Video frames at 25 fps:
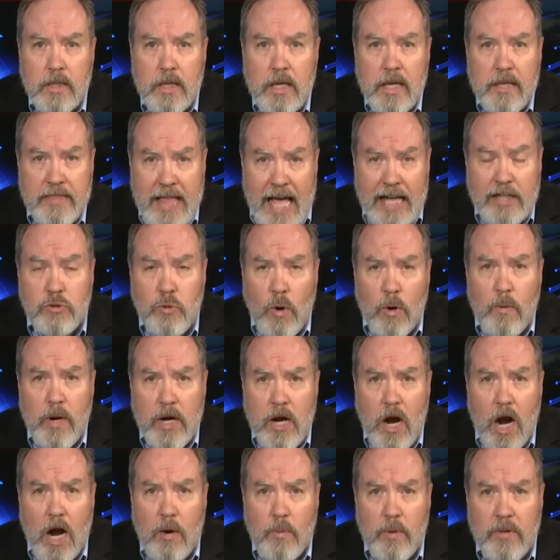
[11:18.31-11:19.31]
That's where we
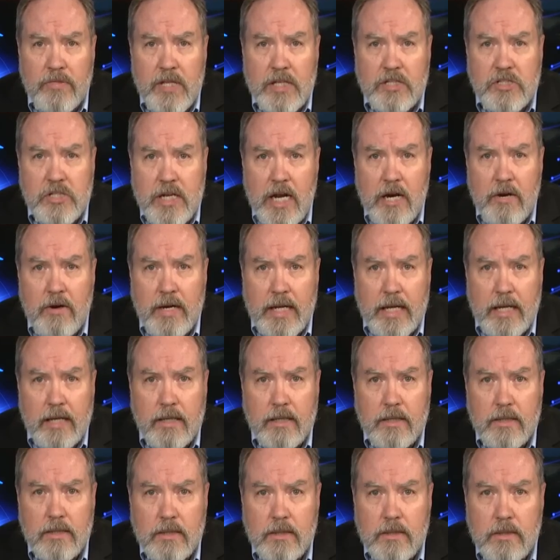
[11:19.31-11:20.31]
are with this tyranny.
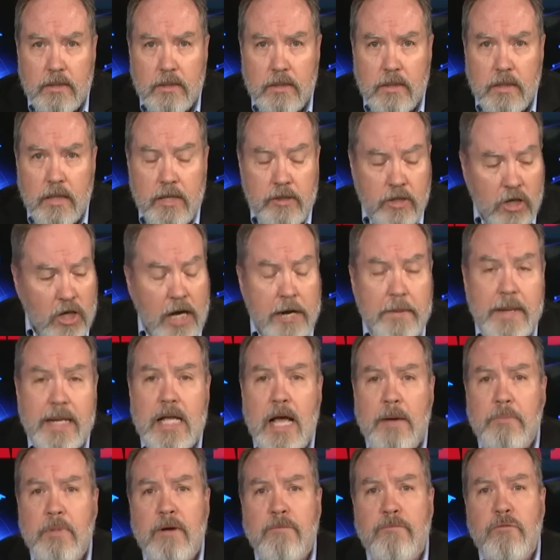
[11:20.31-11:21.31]
They're going to be
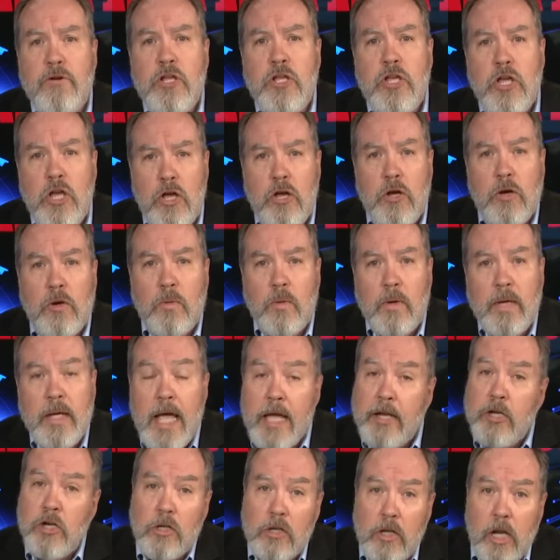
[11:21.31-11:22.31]
coming for you
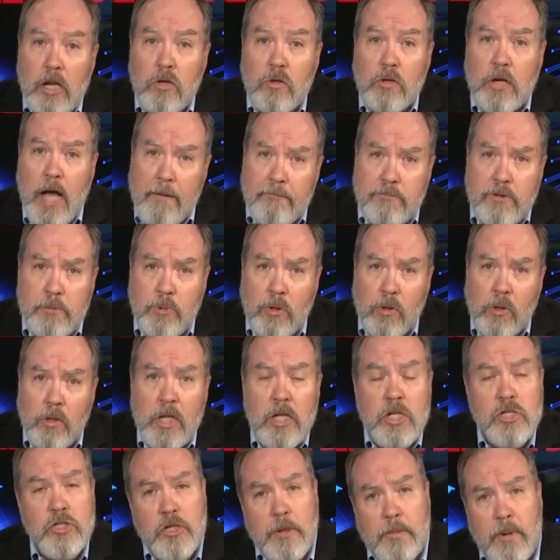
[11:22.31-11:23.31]
in your little comfortable
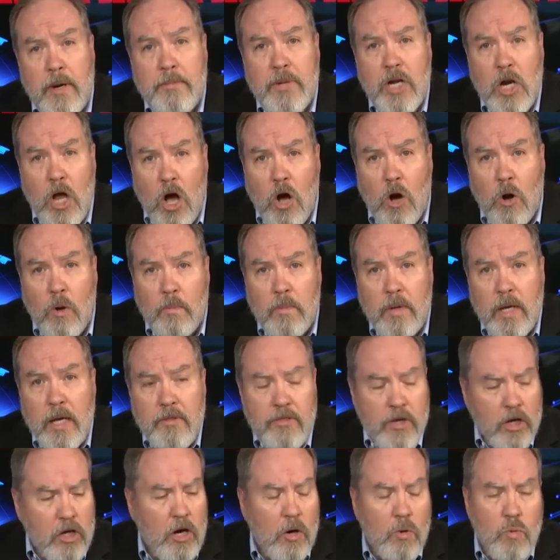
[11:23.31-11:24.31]
suburban home.
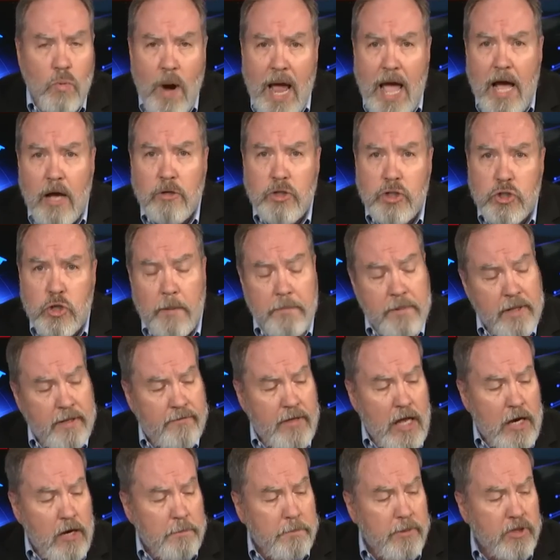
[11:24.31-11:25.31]
They're going to round you up. And if
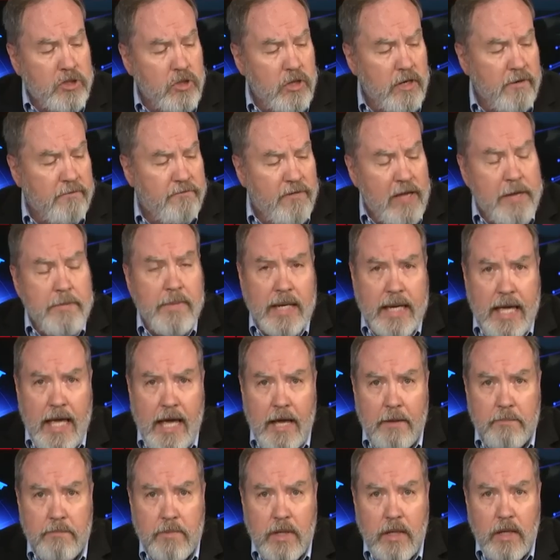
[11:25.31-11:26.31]
they don't put you in a FEMA
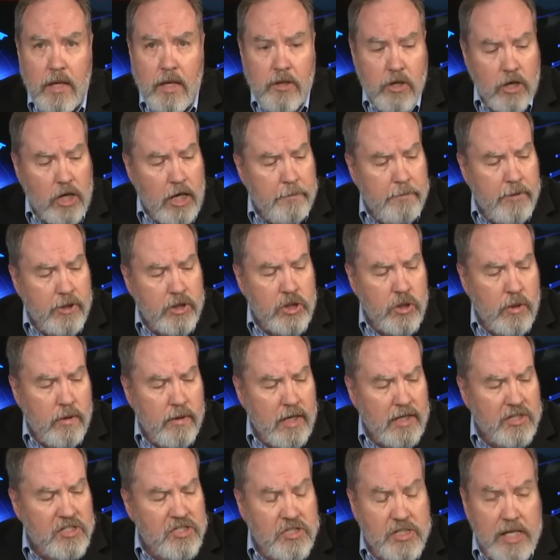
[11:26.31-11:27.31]
camp, they're going to put you in
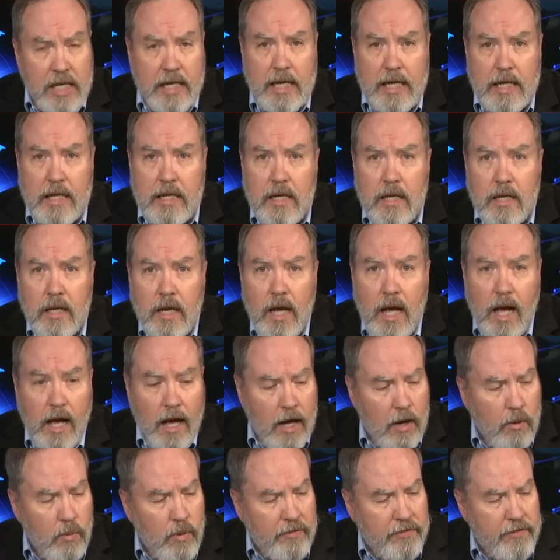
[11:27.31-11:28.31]
a city
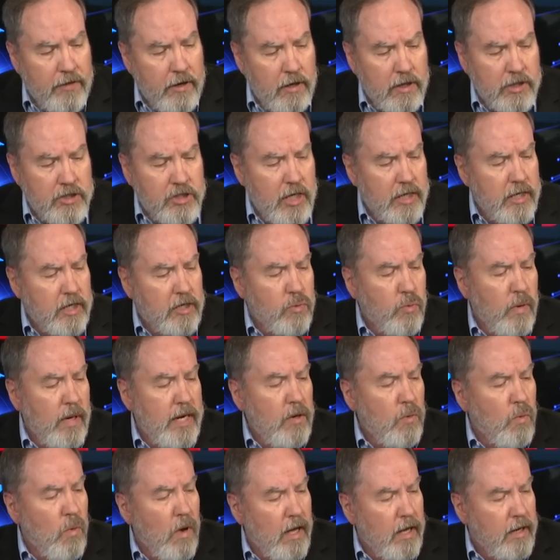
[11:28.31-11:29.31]
with their Agenda
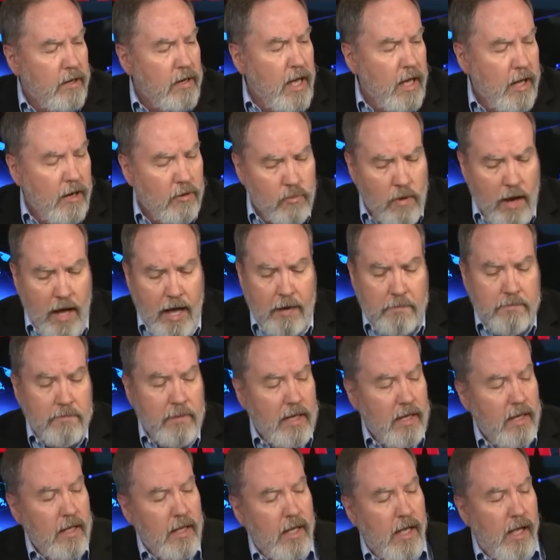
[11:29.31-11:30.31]
21. Rob,
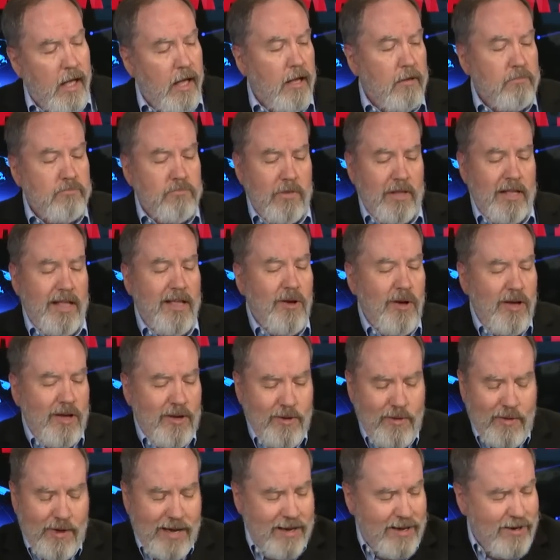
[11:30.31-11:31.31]
what
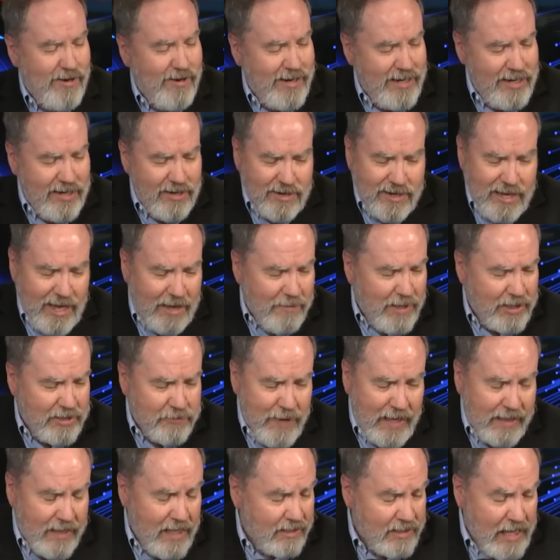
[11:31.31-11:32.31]
are your comments
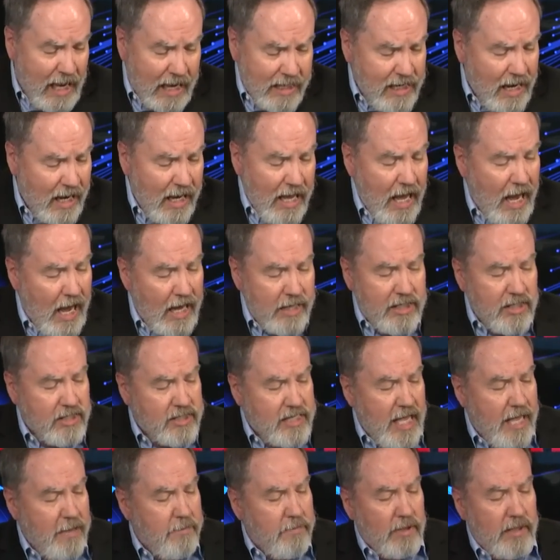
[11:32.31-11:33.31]
about this? David, you're on
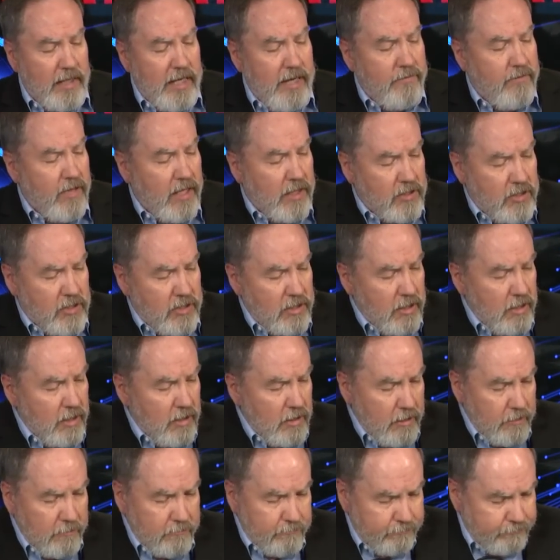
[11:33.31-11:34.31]
fire as
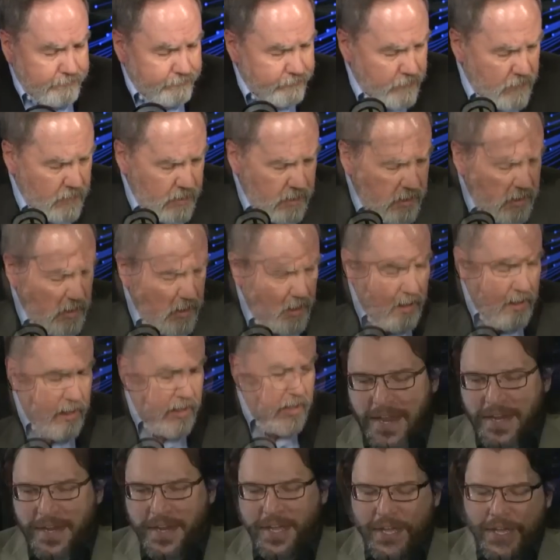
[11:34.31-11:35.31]
usual.
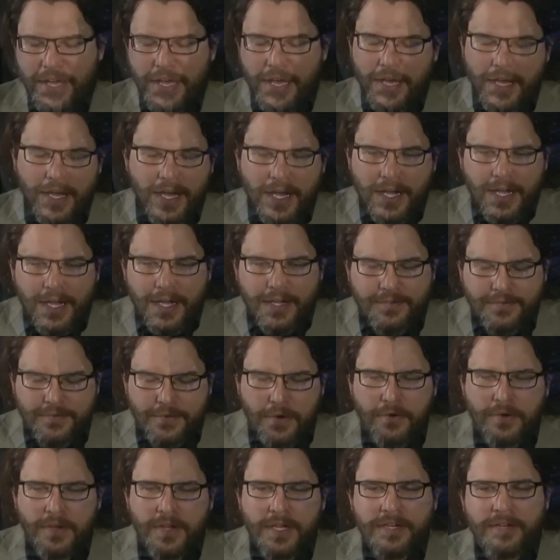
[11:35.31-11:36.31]
It
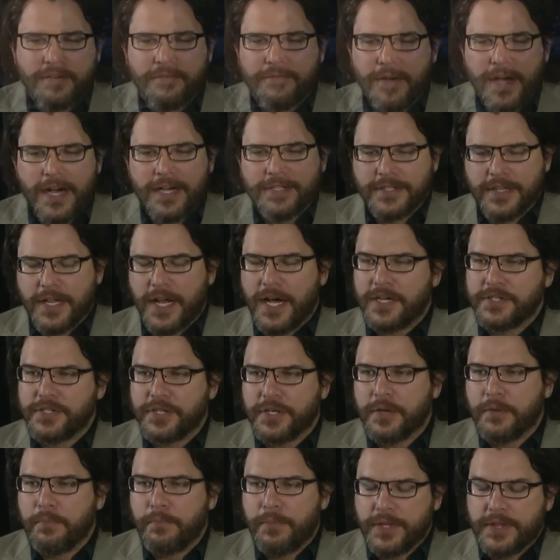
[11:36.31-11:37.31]
totally defies
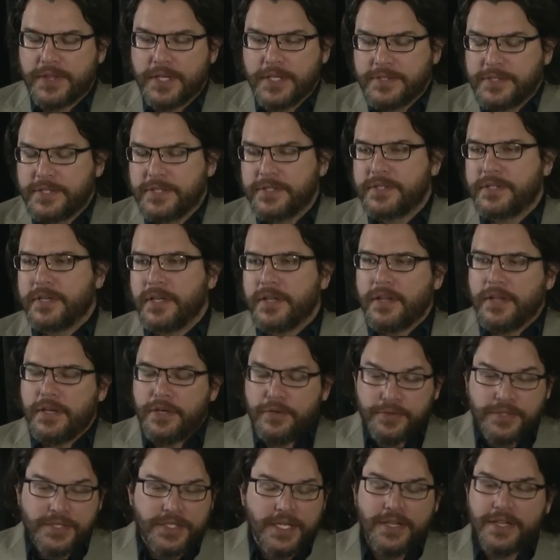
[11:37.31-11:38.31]
logic, but
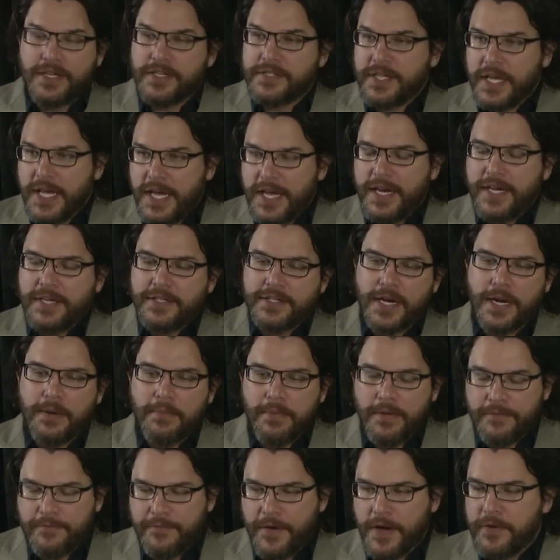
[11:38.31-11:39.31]
you see this
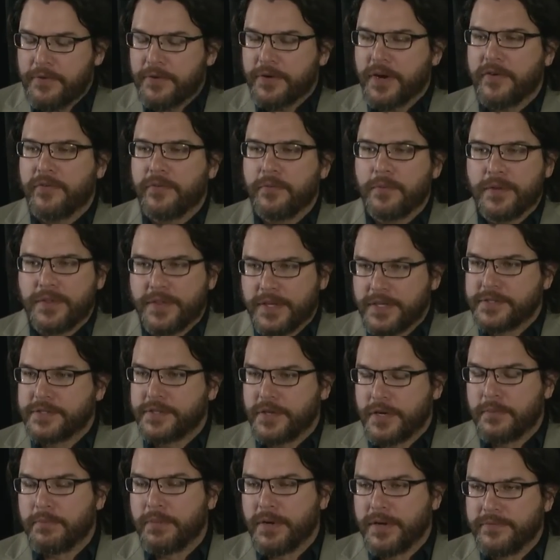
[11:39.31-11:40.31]
anytime the federal government thinks
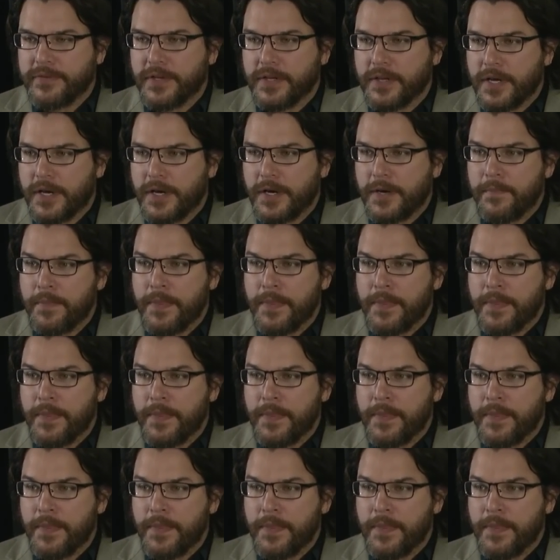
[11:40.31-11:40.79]
they're above the law.